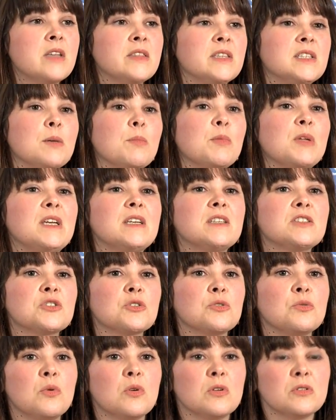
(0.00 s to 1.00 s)
The
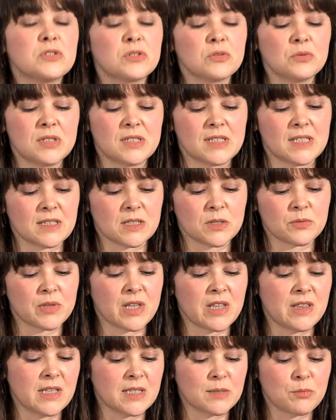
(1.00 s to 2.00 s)
WHO also states
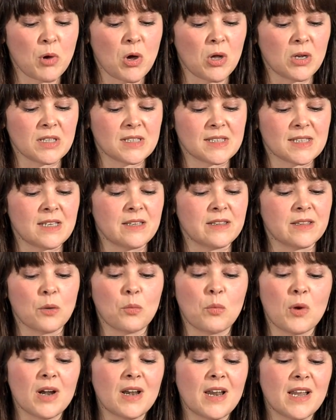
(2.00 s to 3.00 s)
within this policy
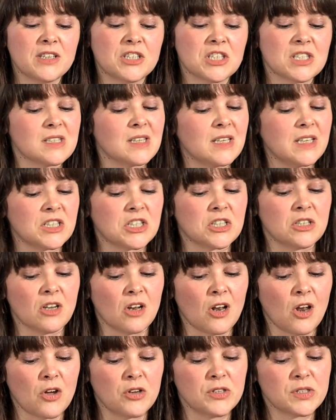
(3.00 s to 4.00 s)
that where legislation
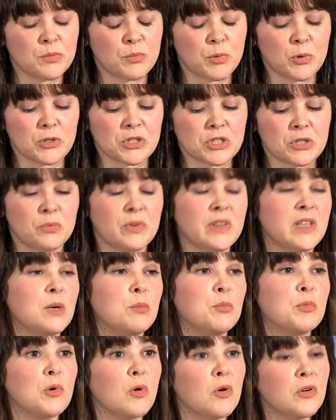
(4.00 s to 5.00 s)
allows abortion within a
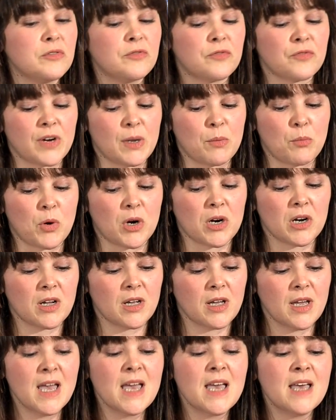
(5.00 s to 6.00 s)
broad
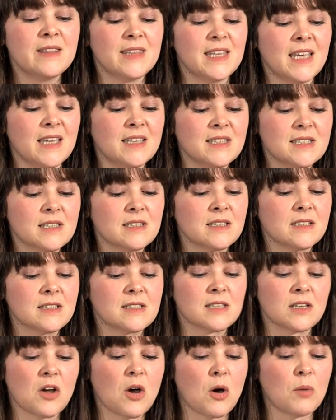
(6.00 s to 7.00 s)
framework, the
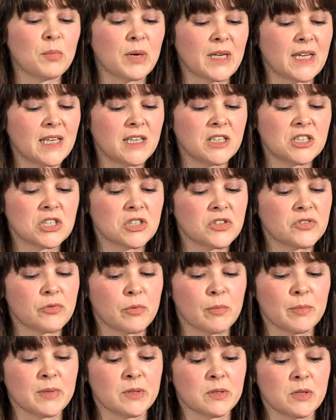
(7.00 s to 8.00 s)
incidence and complications
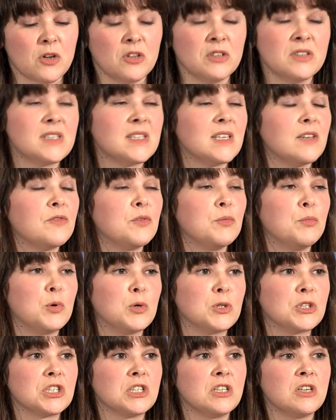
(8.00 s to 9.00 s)
from unsafe
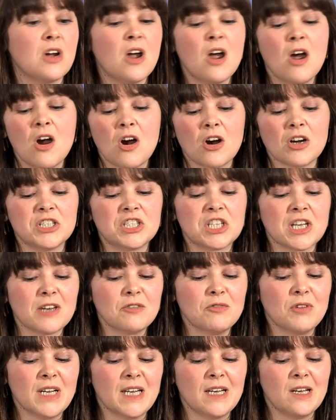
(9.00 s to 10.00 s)
abortion are
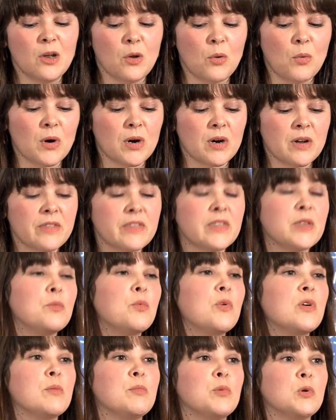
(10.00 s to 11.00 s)
generally lower than
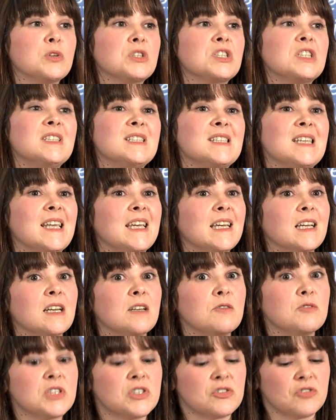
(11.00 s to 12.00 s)
where abortion is
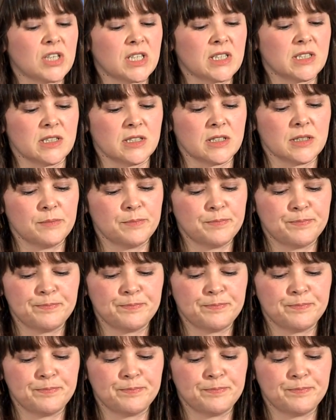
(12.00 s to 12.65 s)
legally restricted.